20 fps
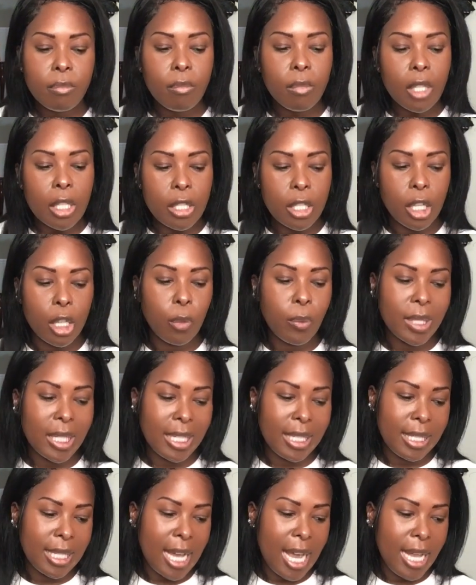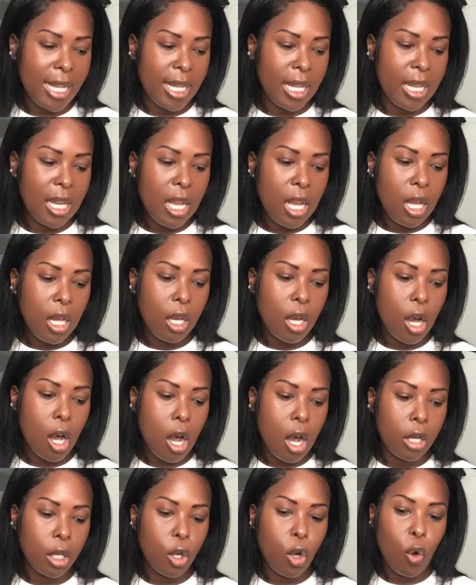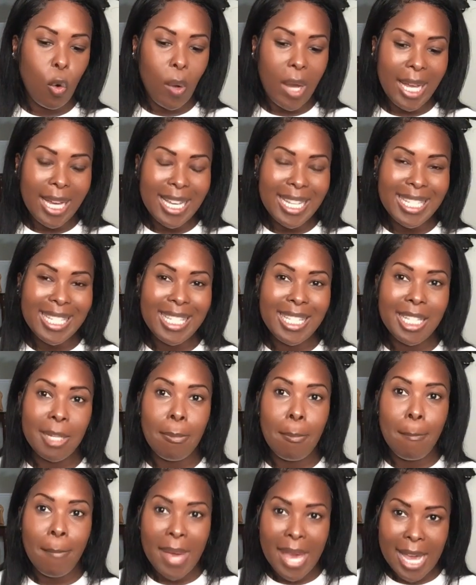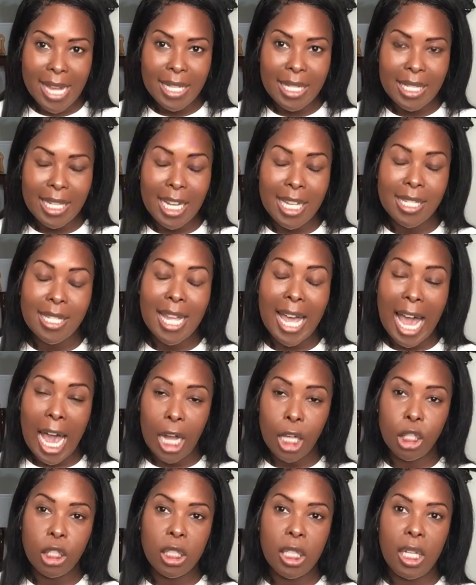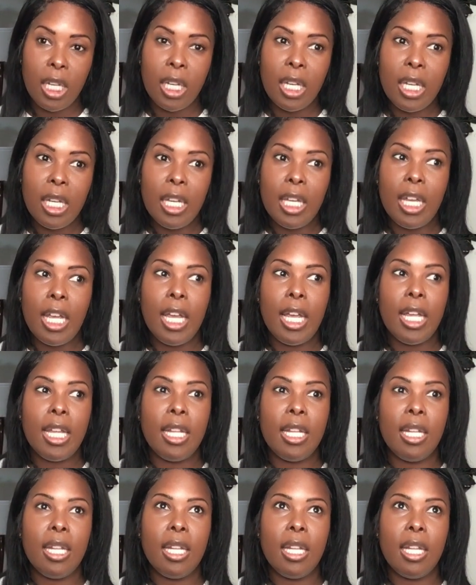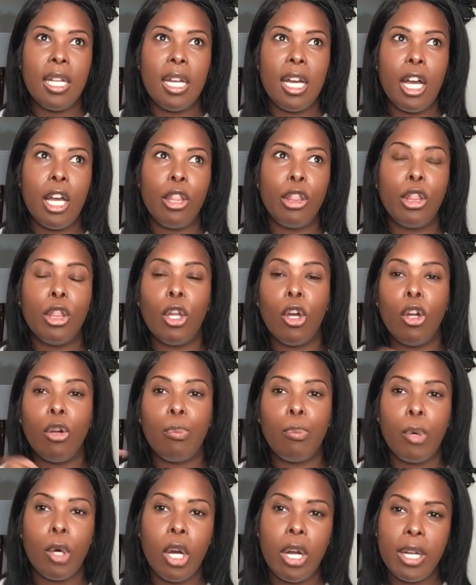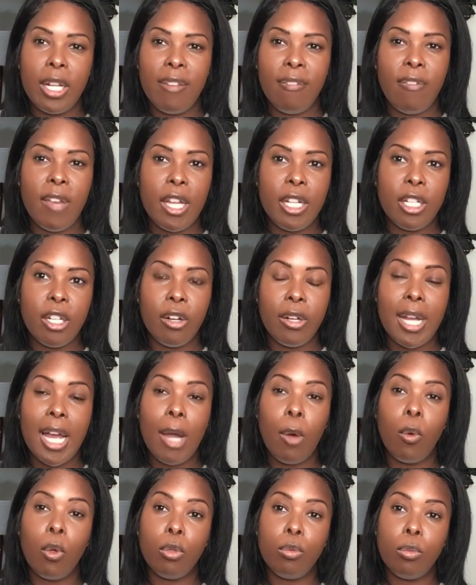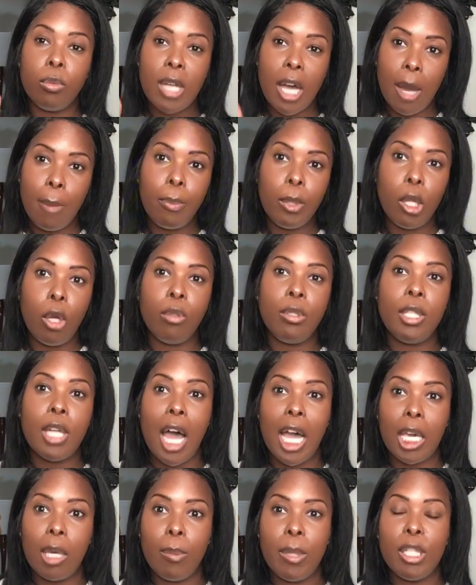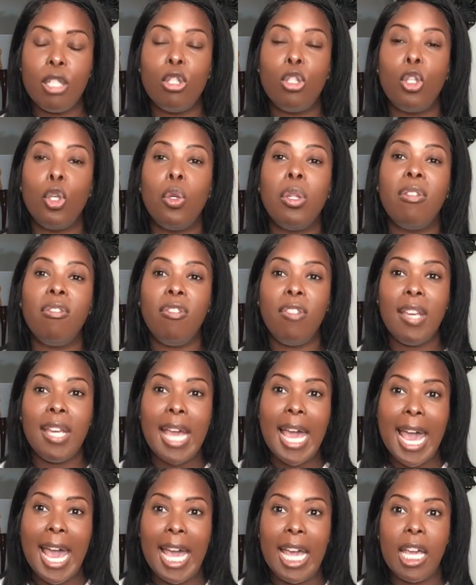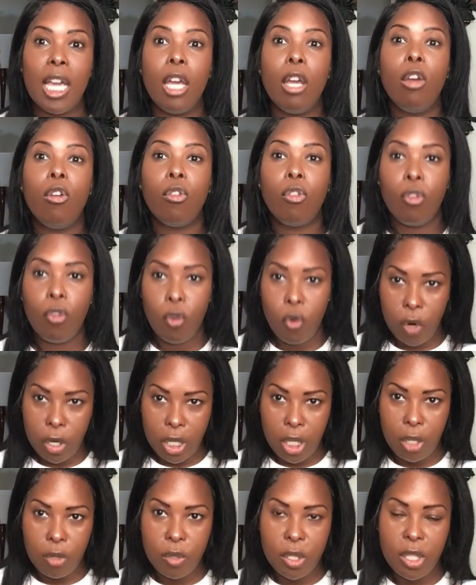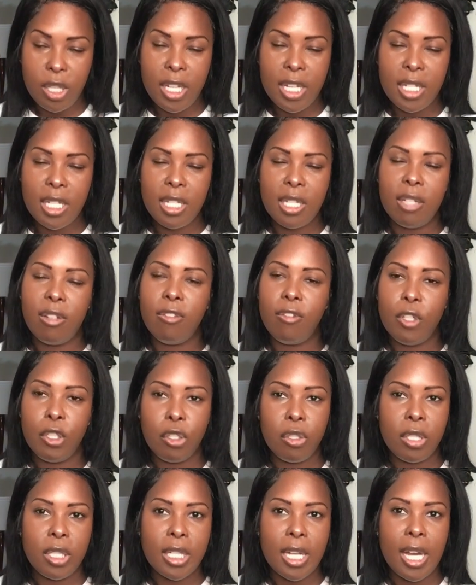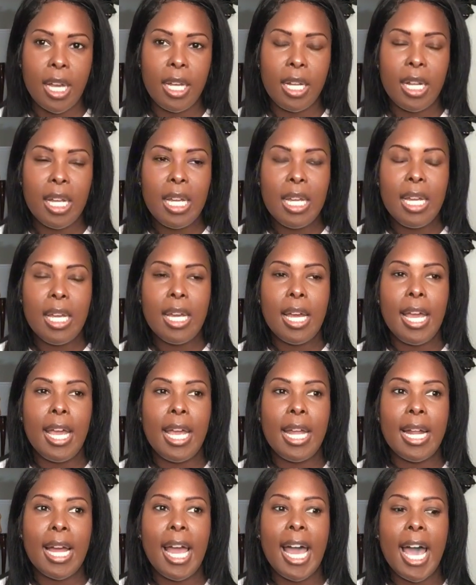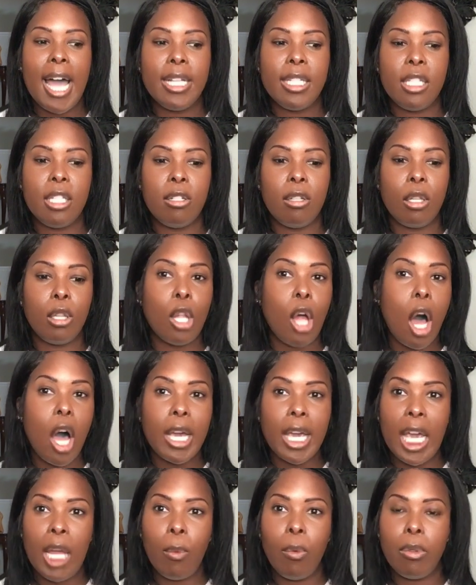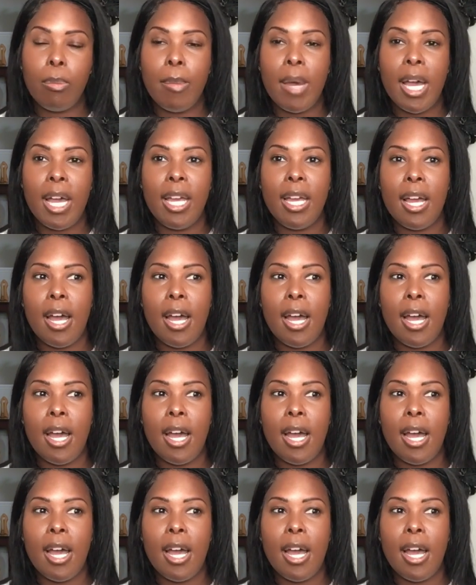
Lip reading: So there was a site called Quick Submit. It's actually a third-party vendor that will upload documents to the VA for you. So this is an official site, and I had to log in with my